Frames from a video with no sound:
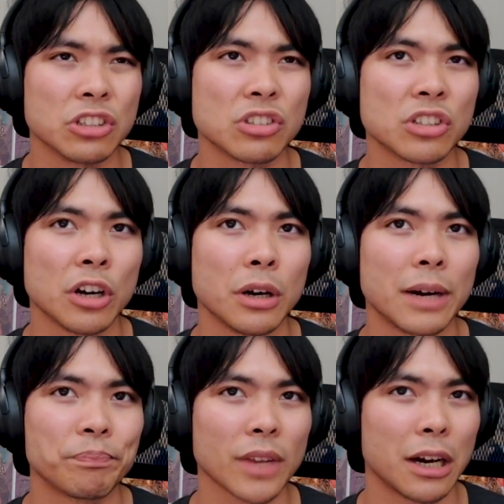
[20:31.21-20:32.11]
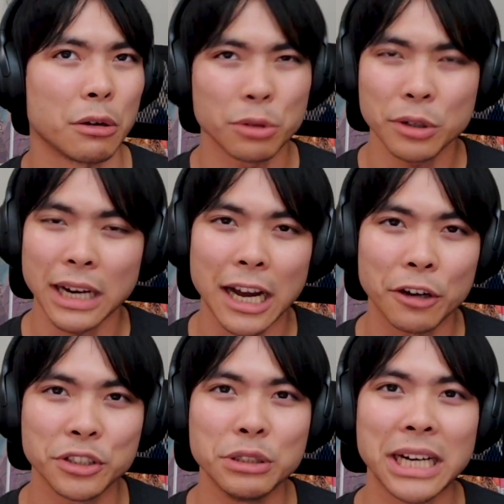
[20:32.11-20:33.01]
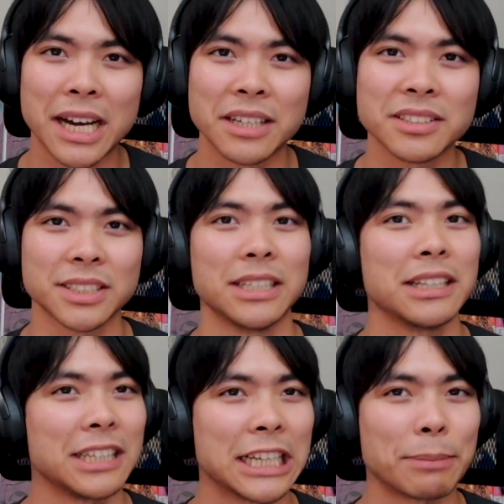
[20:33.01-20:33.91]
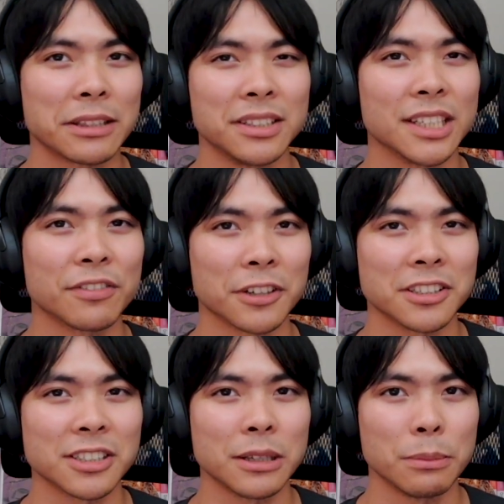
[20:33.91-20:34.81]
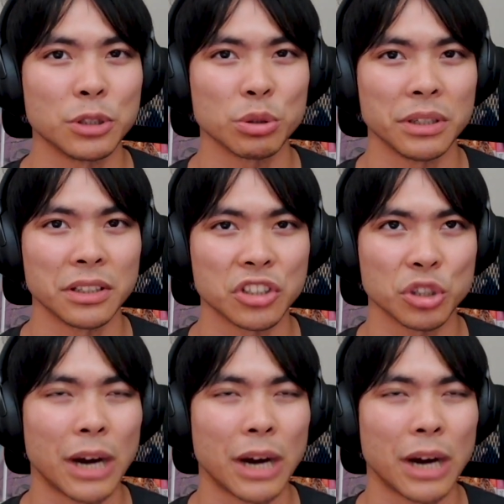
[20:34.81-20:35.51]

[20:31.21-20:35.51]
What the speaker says: So I wonder how you guys think about the difference between the two.